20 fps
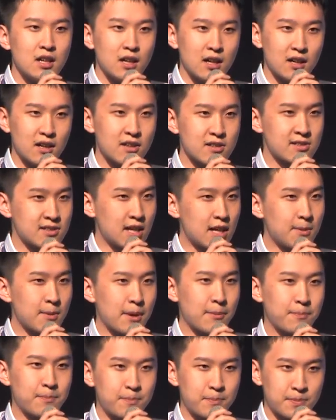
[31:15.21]
a
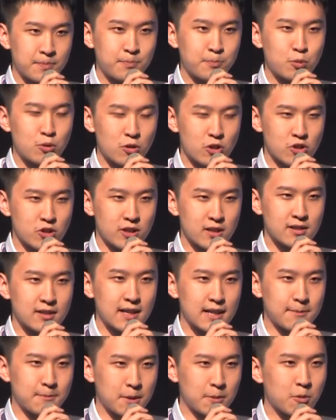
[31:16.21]
startup portion
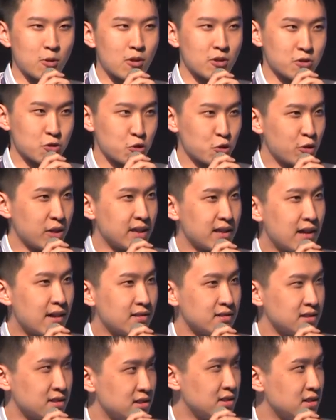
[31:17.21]
that people want to trade on